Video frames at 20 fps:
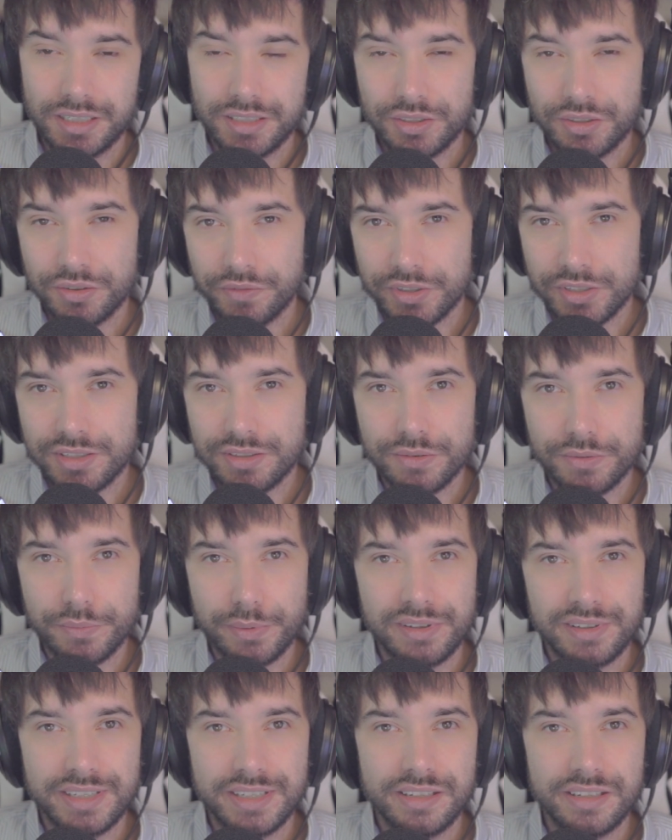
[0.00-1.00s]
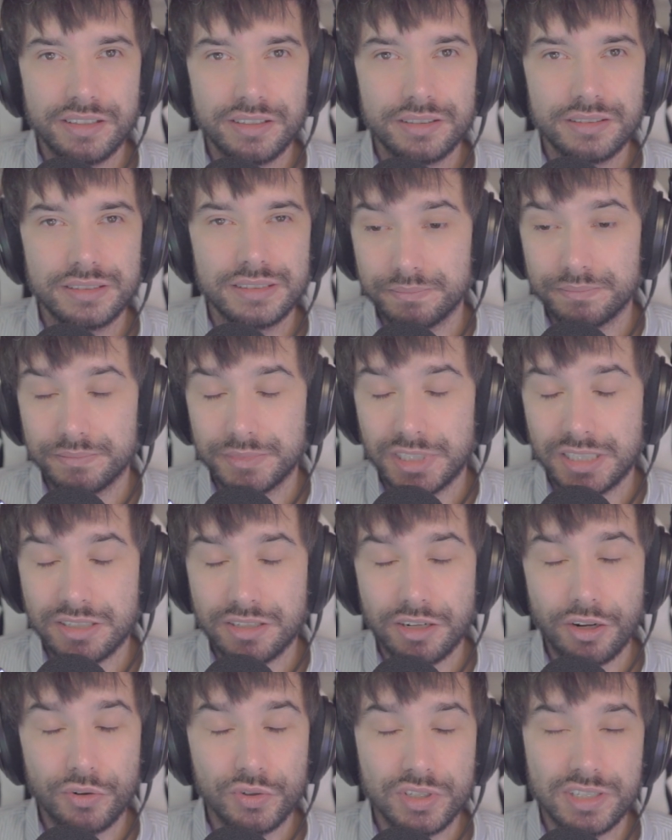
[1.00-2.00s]
2 vs 2 with the healer, it
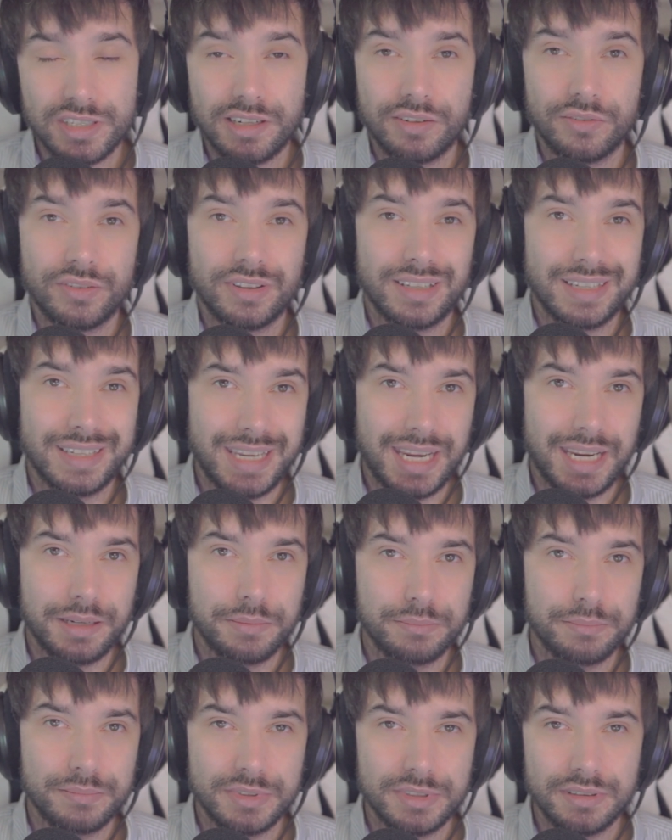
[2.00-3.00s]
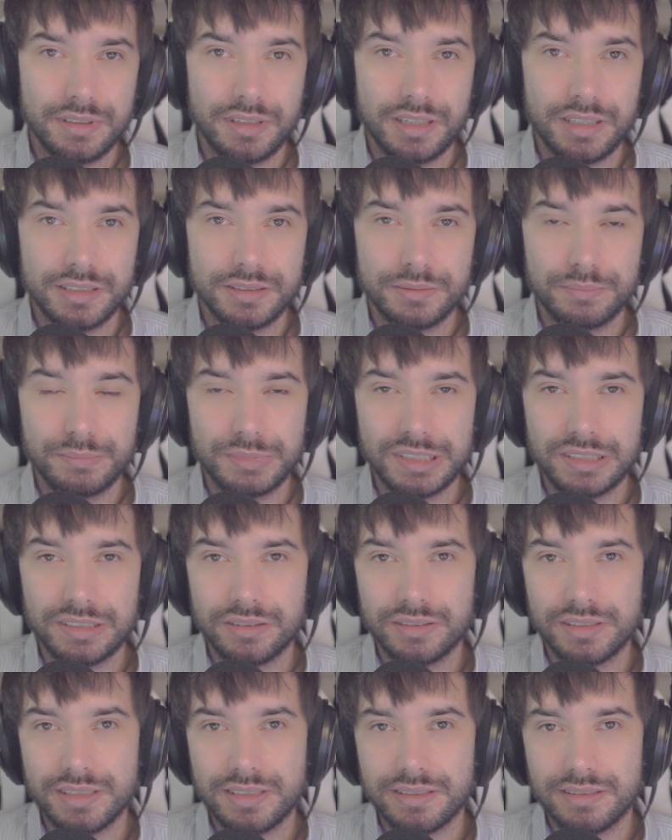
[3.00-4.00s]
slows down the game a lot
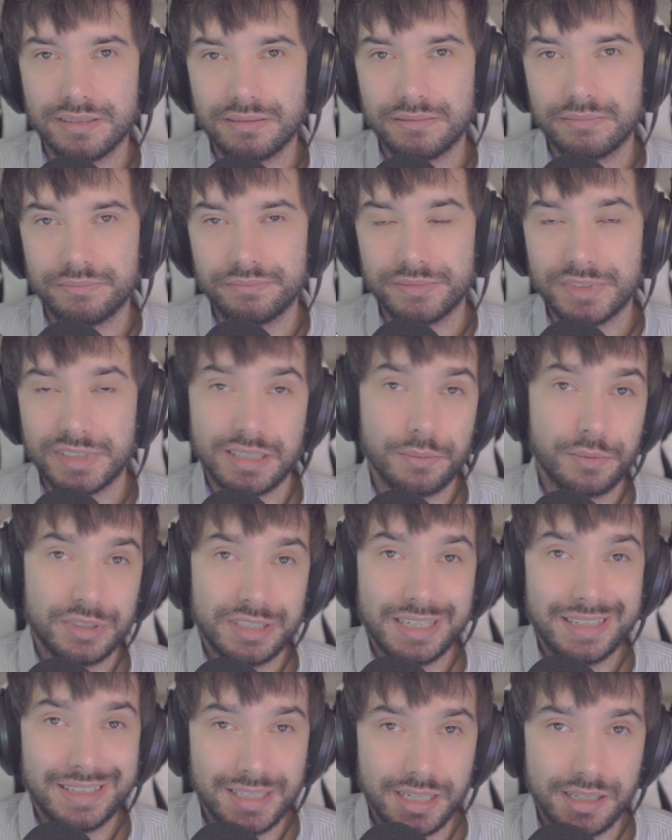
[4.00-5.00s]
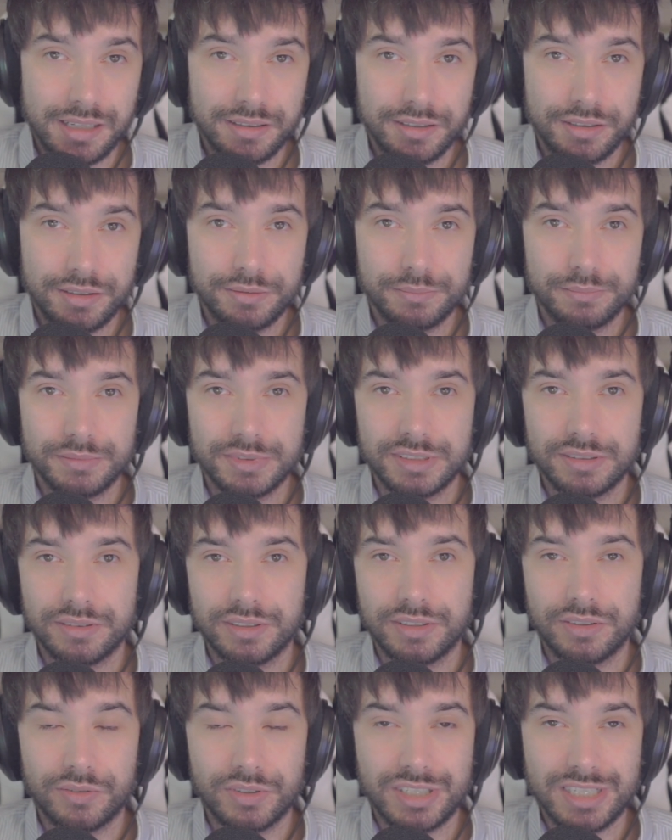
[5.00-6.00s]
because someone can heal you, so you
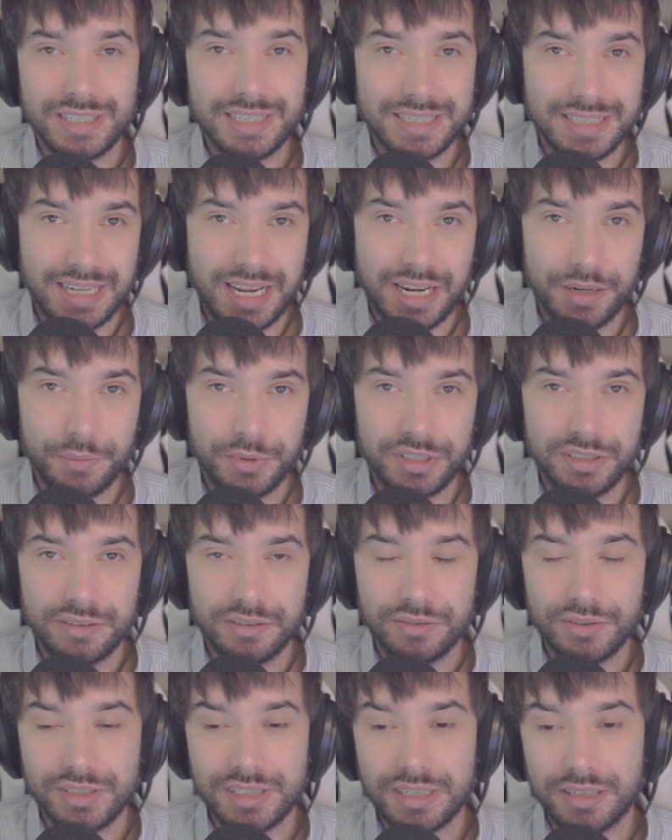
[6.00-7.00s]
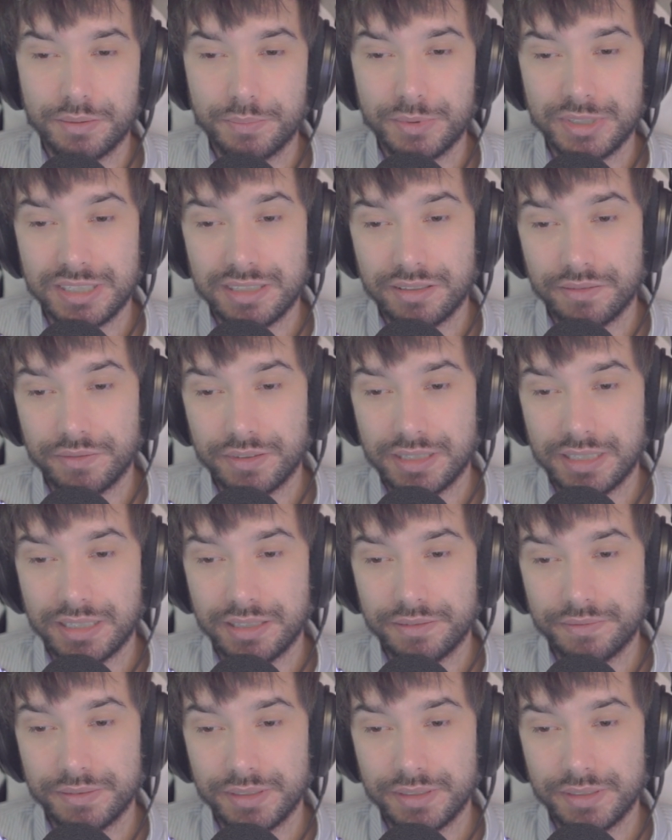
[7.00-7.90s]
don't just die when you lose 100% of your life.